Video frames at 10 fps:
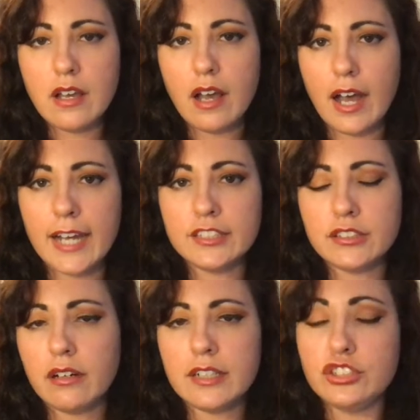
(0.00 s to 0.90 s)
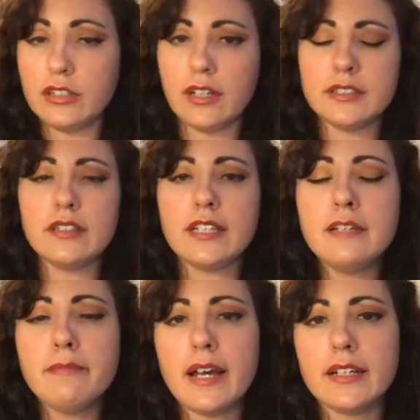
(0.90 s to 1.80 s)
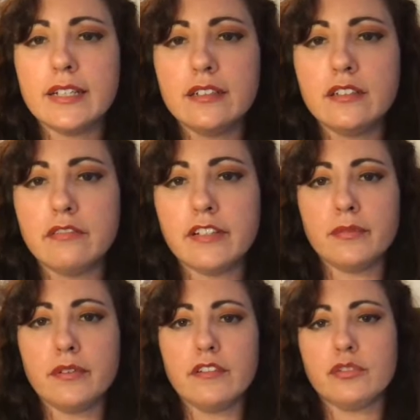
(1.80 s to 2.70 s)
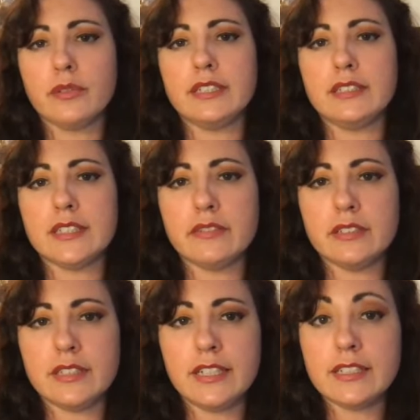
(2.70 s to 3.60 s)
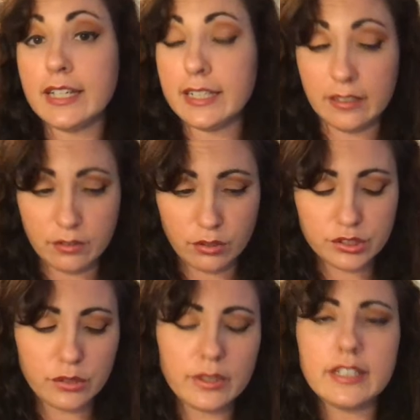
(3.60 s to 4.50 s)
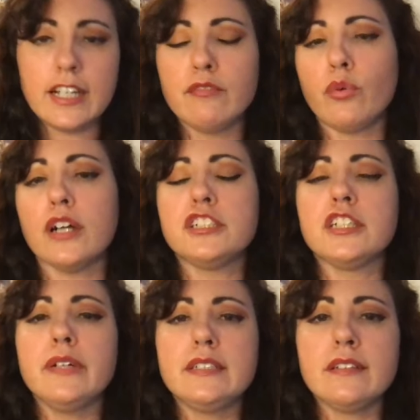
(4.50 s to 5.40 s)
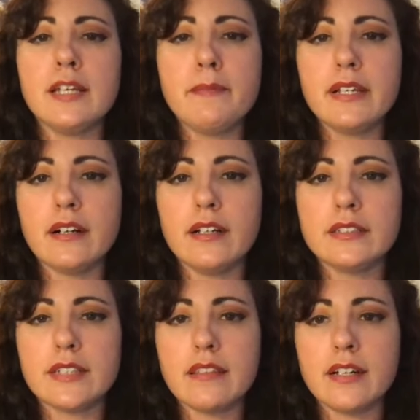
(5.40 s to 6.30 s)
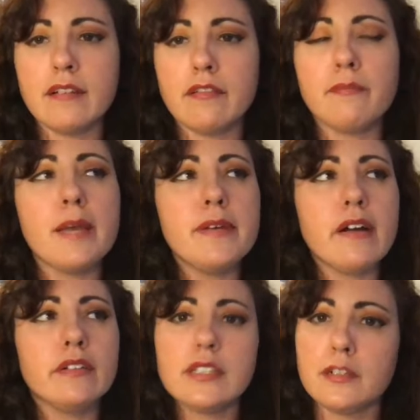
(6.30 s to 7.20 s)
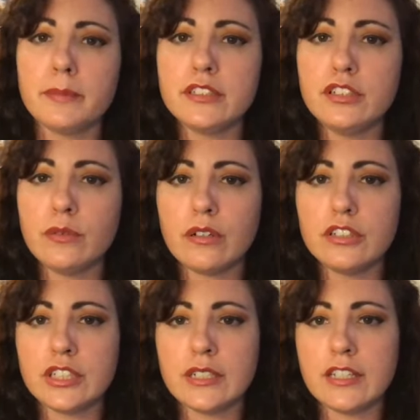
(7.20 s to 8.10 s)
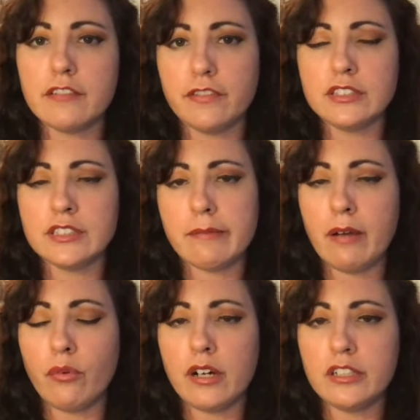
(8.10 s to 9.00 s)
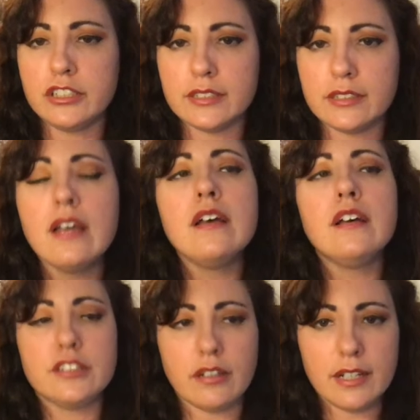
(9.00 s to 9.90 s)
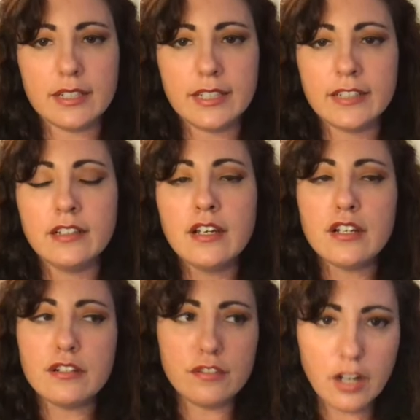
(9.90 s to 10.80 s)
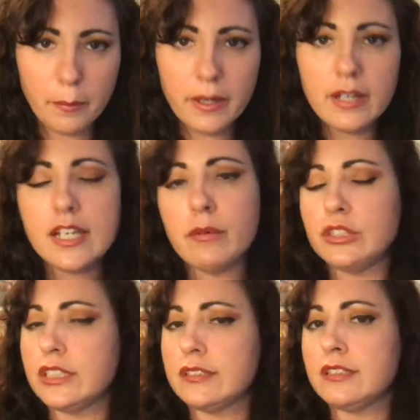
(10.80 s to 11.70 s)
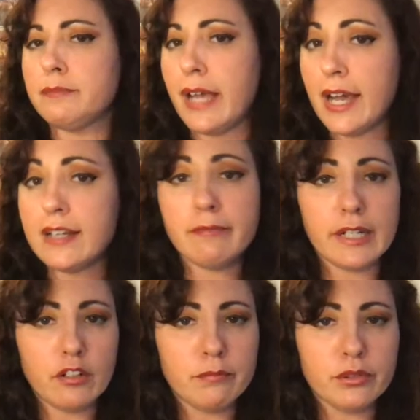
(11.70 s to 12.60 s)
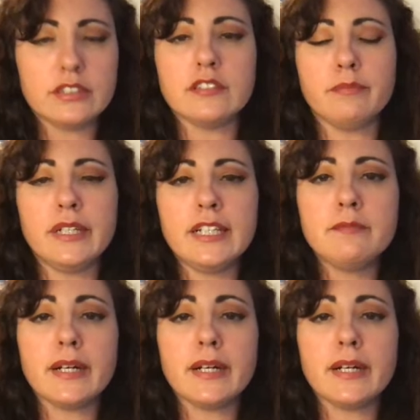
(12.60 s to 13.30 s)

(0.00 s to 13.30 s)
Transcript: I saw Joss League back in November of 2017. I also, again, watched it recently because I thought, well, maybe I was a little bit too harsh on it the first time I watched it. Saw it again? Nope. It was just as bad, in my own personal opinion.